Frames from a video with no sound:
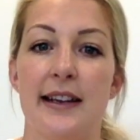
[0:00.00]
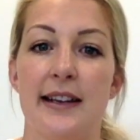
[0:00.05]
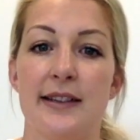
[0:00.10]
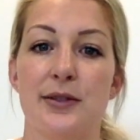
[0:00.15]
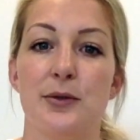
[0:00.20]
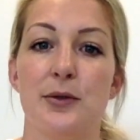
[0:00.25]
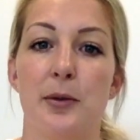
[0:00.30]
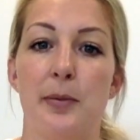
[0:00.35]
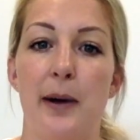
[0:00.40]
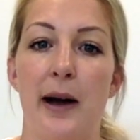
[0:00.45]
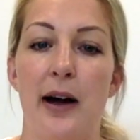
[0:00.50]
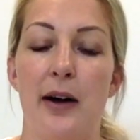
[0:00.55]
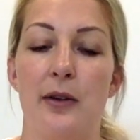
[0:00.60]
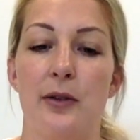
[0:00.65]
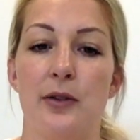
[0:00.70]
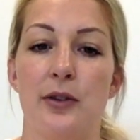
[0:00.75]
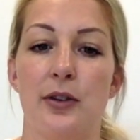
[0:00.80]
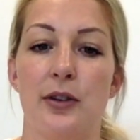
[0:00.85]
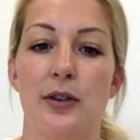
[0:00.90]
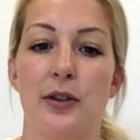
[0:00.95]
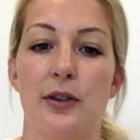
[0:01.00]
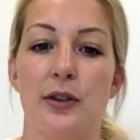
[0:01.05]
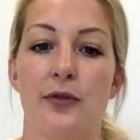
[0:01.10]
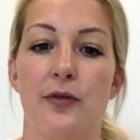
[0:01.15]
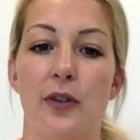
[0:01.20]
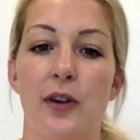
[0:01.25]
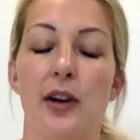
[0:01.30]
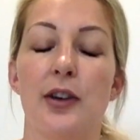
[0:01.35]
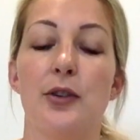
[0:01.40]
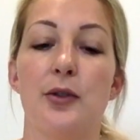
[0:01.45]
It's all about
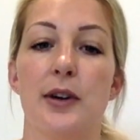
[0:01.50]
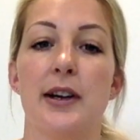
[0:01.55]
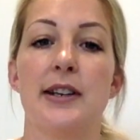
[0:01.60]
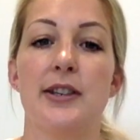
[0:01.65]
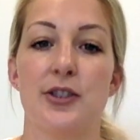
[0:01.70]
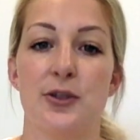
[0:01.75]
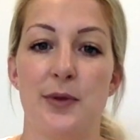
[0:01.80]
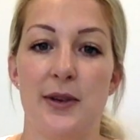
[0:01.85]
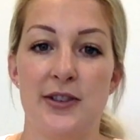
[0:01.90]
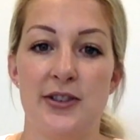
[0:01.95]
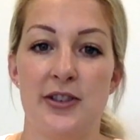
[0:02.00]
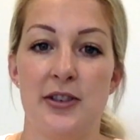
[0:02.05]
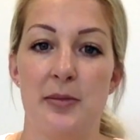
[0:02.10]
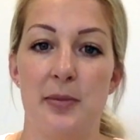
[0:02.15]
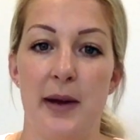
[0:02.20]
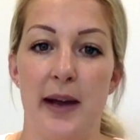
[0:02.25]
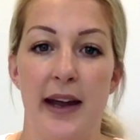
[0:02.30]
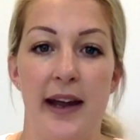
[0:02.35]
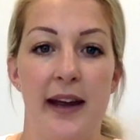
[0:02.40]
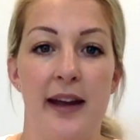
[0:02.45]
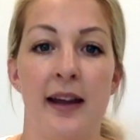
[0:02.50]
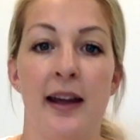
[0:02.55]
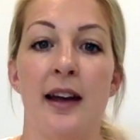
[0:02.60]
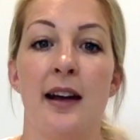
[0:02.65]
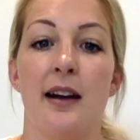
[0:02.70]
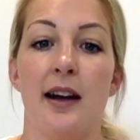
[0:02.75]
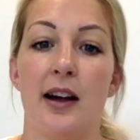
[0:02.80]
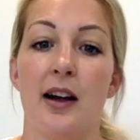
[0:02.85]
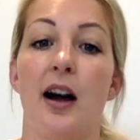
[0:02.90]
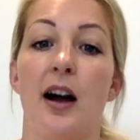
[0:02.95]
follow your intuition a bit.
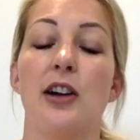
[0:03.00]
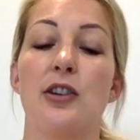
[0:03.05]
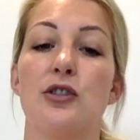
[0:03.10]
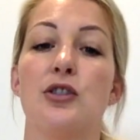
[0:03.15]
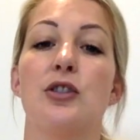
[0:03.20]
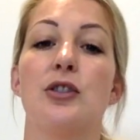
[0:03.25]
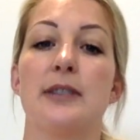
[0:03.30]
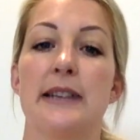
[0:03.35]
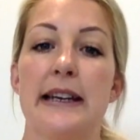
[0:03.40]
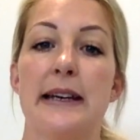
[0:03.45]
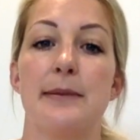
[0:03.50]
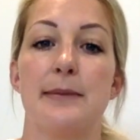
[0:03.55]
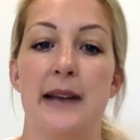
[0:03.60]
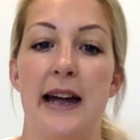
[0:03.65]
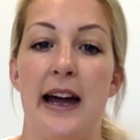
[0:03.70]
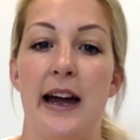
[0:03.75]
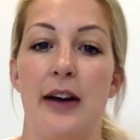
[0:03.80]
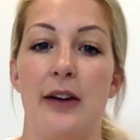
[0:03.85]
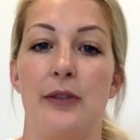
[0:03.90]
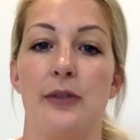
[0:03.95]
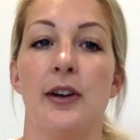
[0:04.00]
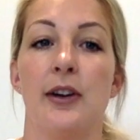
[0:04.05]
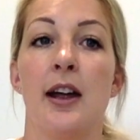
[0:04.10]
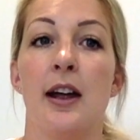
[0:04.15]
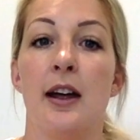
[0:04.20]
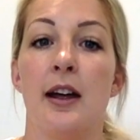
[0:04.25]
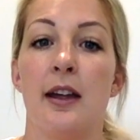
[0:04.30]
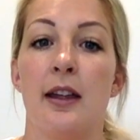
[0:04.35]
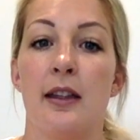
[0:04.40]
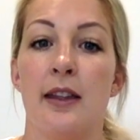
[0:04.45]
Like, I knew deep down
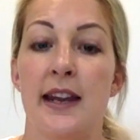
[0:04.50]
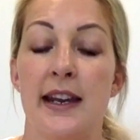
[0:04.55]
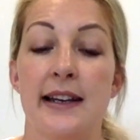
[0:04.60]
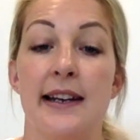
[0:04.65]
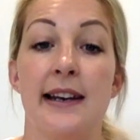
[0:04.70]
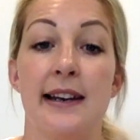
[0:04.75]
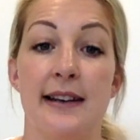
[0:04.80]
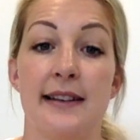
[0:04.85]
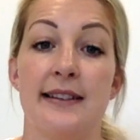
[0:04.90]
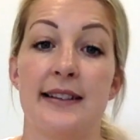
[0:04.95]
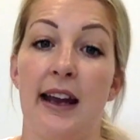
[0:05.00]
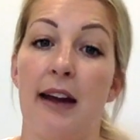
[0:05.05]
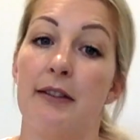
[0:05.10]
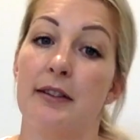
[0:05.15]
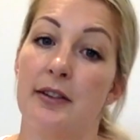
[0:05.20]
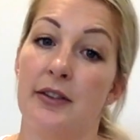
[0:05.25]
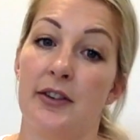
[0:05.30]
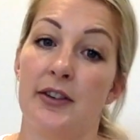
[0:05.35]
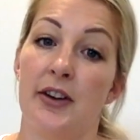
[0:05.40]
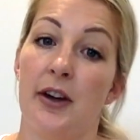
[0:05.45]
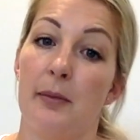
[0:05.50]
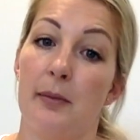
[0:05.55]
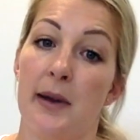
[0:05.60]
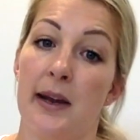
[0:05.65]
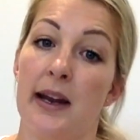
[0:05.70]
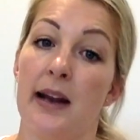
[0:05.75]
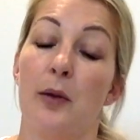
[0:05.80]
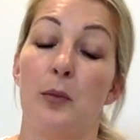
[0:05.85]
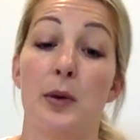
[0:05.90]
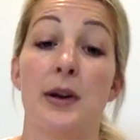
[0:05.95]
he needed to get rid of the
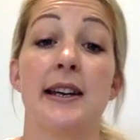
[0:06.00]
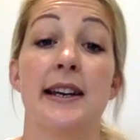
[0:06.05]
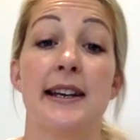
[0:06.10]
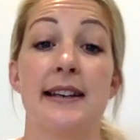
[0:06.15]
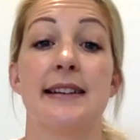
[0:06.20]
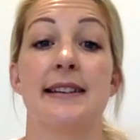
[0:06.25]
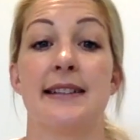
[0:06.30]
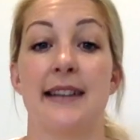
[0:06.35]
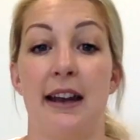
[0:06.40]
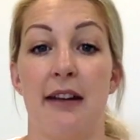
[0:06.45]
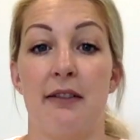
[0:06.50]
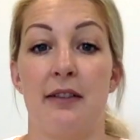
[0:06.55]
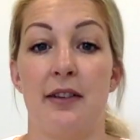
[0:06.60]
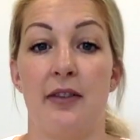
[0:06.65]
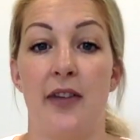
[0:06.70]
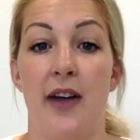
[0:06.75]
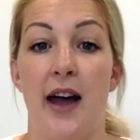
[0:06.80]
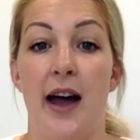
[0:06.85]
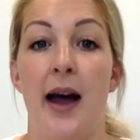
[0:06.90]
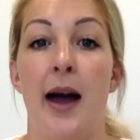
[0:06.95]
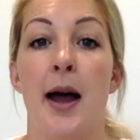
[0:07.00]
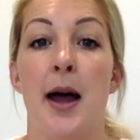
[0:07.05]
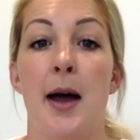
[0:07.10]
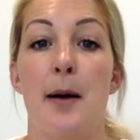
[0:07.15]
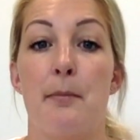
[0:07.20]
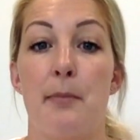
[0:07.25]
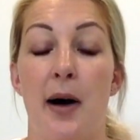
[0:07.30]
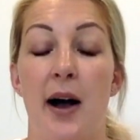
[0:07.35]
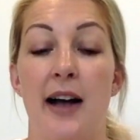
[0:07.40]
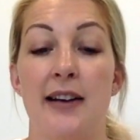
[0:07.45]
dummy, like we needed to get rid of that,
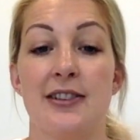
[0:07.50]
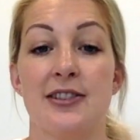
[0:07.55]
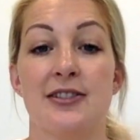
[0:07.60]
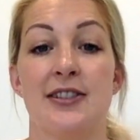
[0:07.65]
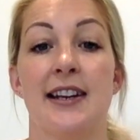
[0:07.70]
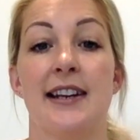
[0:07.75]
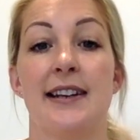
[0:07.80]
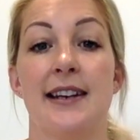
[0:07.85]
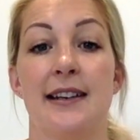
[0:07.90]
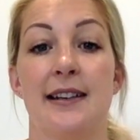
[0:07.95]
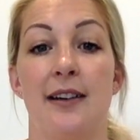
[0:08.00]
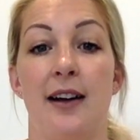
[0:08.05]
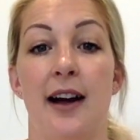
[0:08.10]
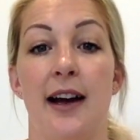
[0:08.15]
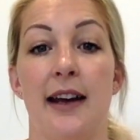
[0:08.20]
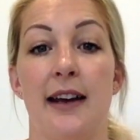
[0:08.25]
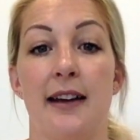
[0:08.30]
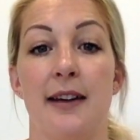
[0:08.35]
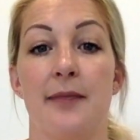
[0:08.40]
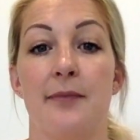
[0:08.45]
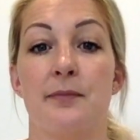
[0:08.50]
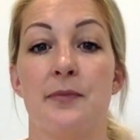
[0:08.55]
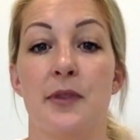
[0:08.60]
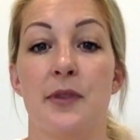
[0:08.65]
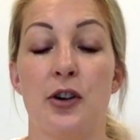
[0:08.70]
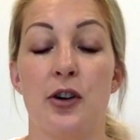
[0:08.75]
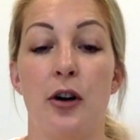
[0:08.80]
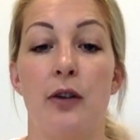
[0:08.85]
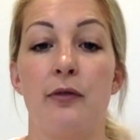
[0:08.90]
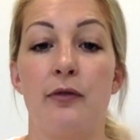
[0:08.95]
but I just needed like
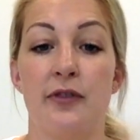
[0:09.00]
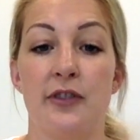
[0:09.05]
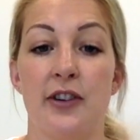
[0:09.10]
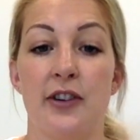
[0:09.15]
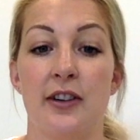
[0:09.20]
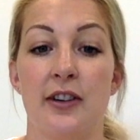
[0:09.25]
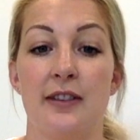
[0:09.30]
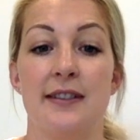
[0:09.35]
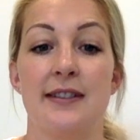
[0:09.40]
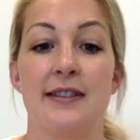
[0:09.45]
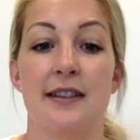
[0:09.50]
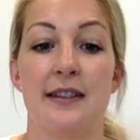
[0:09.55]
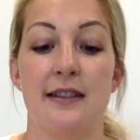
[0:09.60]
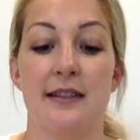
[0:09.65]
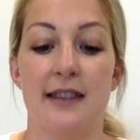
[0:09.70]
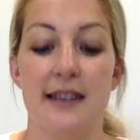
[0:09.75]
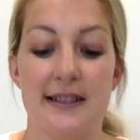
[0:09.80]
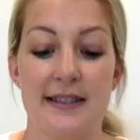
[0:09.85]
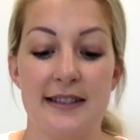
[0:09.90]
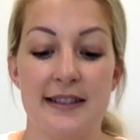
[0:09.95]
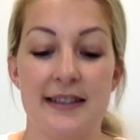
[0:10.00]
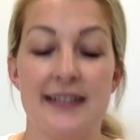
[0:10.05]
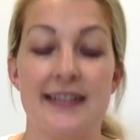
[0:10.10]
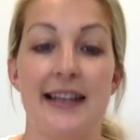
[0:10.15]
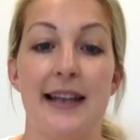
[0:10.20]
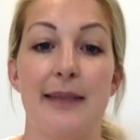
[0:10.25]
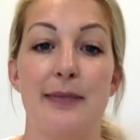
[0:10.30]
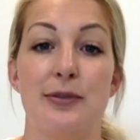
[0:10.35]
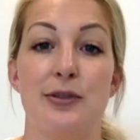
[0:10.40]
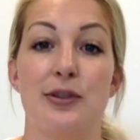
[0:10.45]
the confidence that these are the
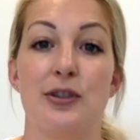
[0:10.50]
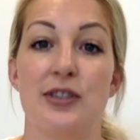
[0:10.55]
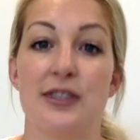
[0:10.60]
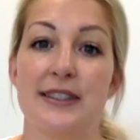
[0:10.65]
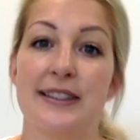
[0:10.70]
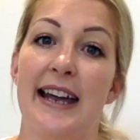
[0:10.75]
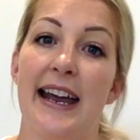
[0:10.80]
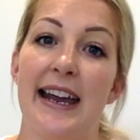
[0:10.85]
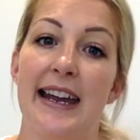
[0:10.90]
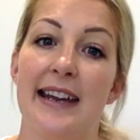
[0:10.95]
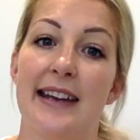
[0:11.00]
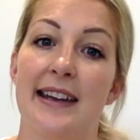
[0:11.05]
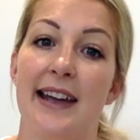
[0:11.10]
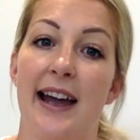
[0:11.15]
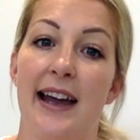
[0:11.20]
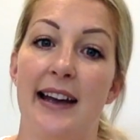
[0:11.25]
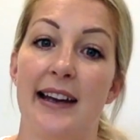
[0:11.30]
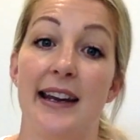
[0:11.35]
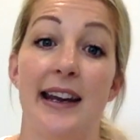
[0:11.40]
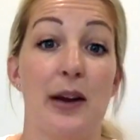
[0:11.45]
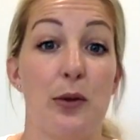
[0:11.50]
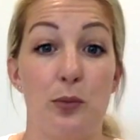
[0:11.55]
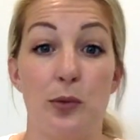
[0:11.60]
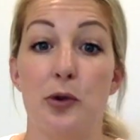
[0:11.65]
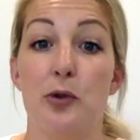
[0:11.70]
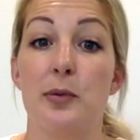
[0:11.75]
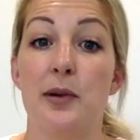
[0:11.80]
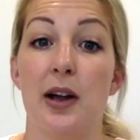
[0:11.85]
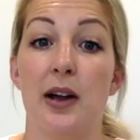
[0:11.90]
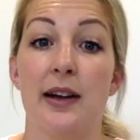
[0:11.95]
steps you can take and it
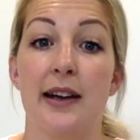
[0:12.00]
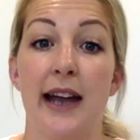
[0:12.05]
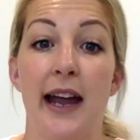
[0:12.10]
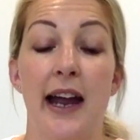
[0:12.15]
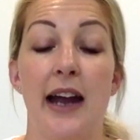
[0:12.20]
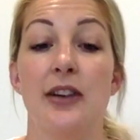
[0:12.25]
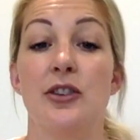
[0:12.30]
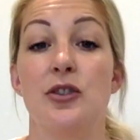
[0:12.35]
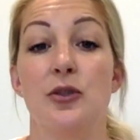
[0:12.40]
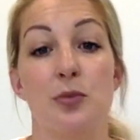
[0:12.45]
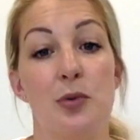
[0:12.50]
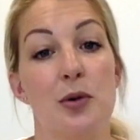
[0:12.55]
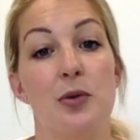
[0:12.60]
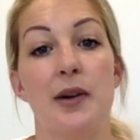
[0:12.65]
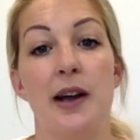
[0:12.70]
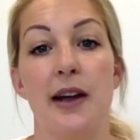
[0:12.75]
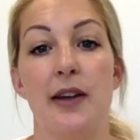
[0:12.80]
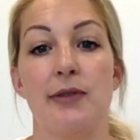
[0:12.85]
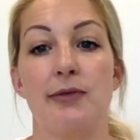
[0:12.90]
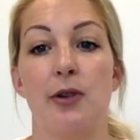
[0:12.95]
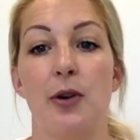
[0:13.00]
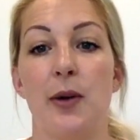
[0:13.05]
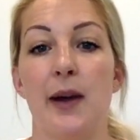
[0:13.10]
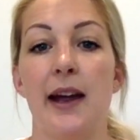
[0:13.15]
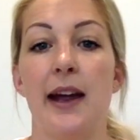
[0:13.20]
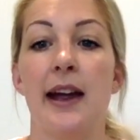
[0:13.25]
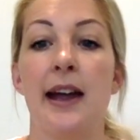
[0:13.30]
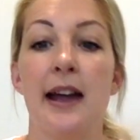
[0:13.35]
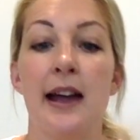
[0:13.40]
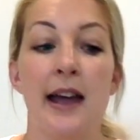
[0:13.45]
will be okay and you will get through
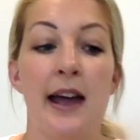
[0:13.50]
it.